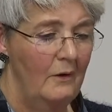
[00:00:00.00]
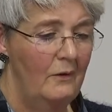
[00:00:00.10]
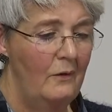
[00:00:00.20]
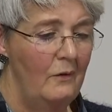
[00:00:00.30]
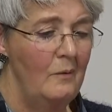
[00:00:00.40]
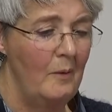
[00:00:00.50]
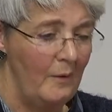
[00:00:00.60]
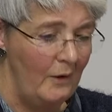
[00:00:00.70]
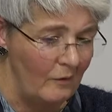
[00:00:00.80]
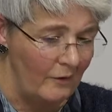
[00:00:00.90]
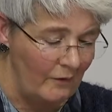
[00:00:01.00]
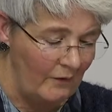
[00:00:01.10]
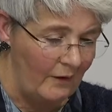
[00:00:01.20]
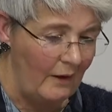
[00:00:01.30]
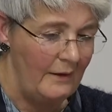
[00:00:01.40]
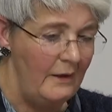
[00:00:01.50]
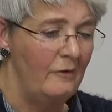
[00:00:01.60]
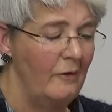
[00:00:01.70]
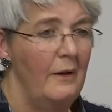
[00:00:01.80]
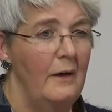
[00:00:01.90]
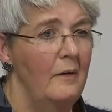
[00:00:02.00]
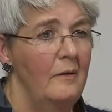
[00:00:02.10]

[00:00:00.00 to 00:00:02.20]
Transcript: do, but we know there is a need for that.